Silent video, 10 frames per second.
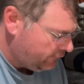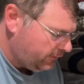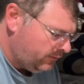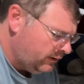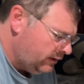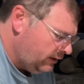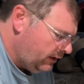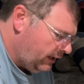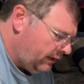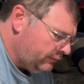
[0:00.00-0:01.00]
So
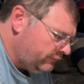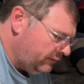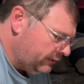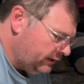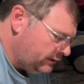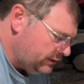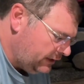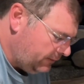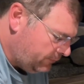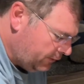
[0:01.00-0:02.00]
I don't want to say we're going to
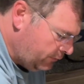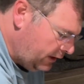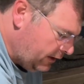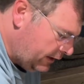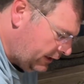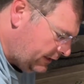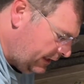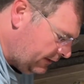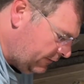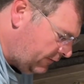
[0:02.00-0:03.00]
cheat, but we are going to
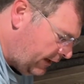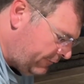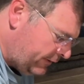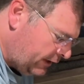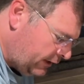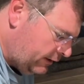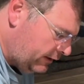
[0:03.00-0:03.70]
take this off of here,